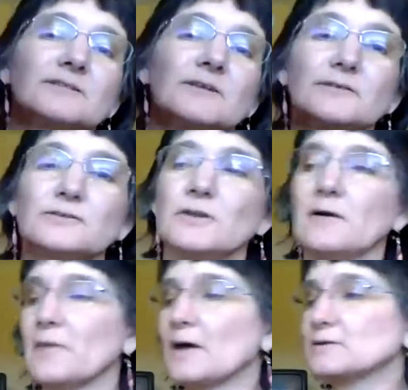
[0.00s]
So
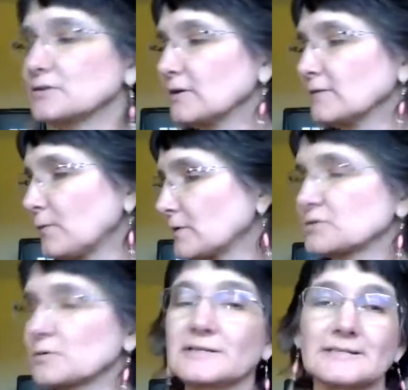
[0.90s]
that those are your 4
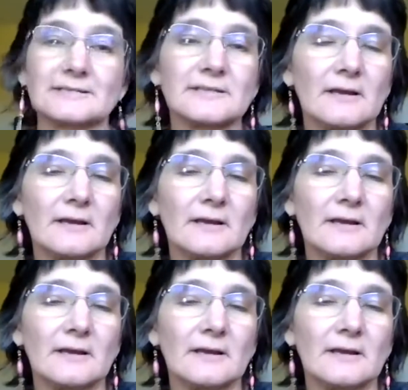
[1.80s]
choices.